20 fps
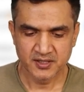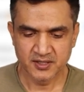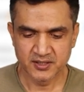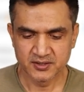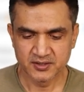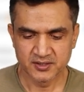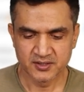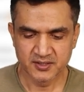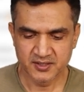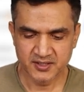
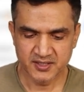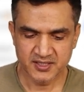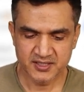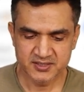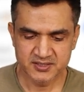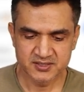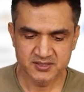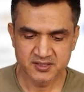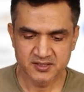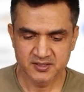in the
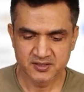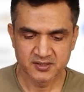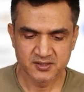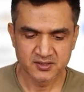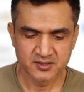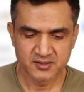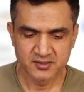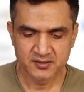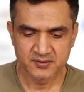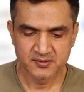next
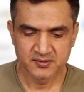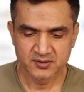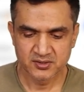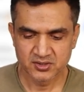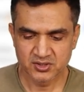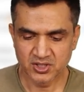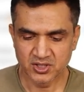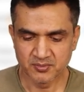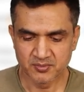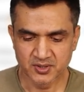
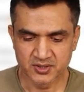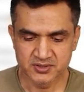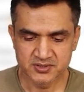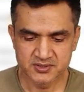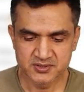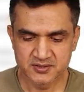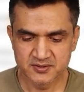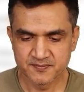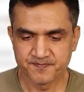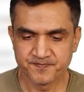3
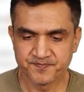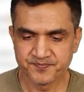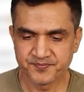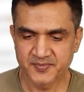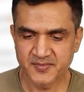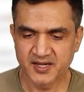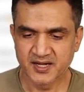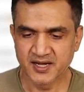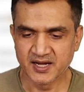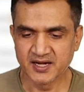months.
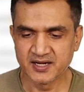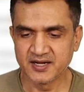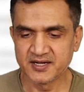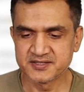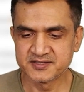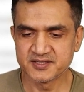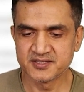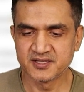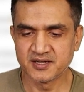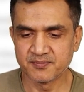And
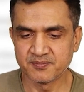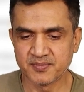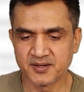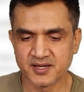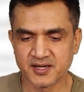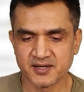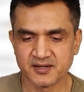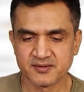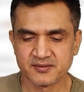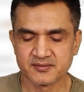let's see the
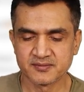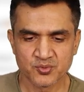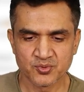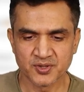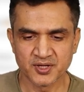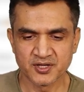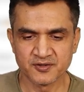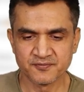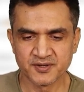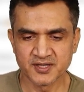reply. To
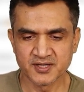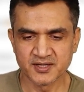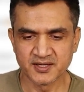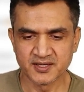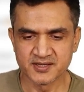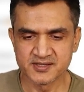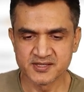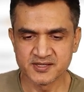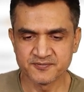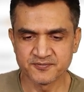gain weight
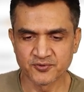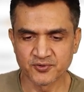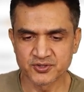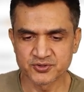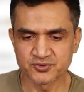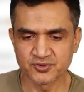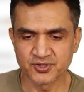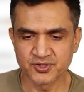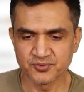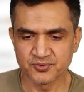healthy,
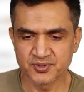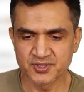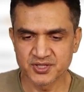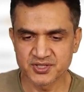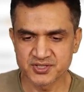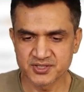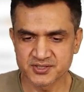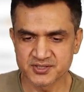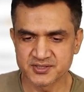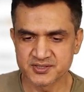focus on
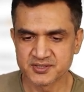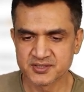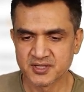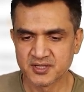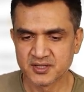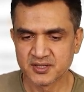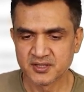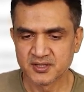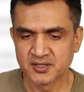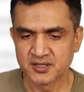nutritious
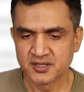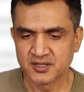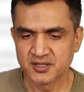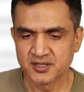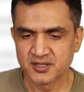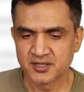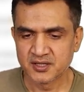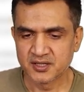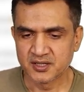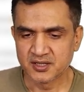
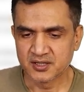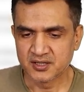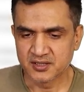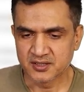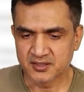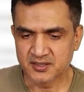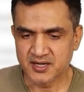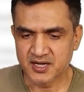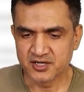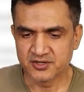
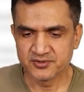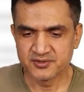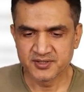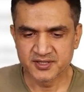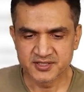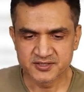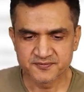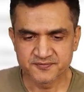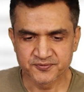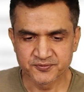calorie
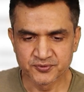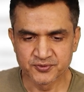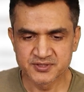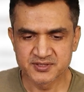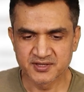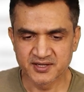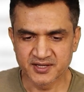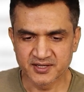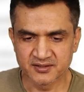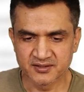dense
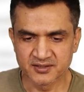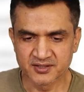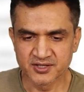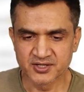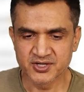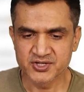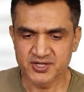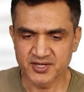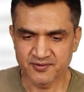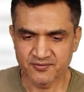foods like
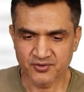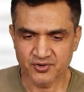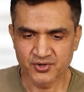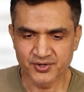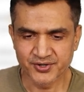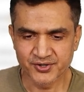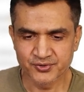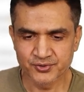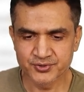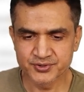nuts,
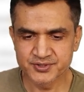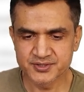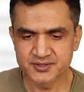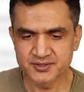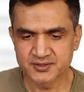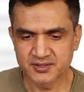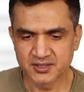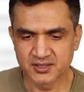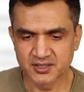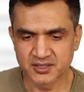avocados,
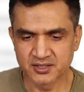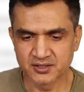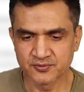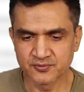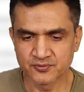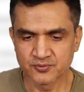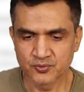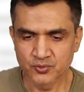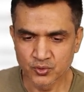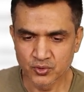
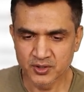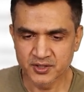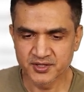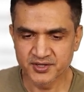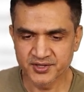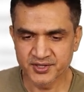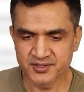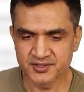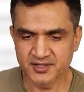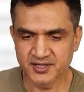whole
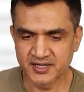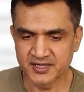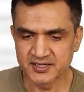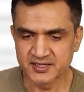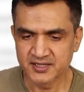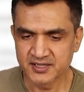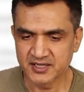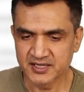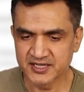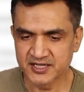grain and
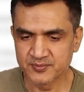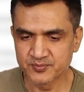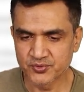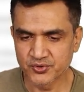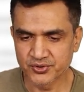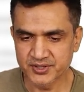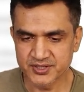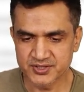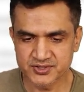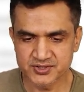lean
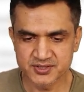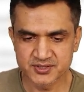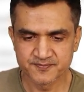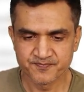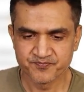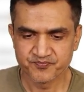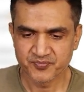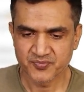proteins,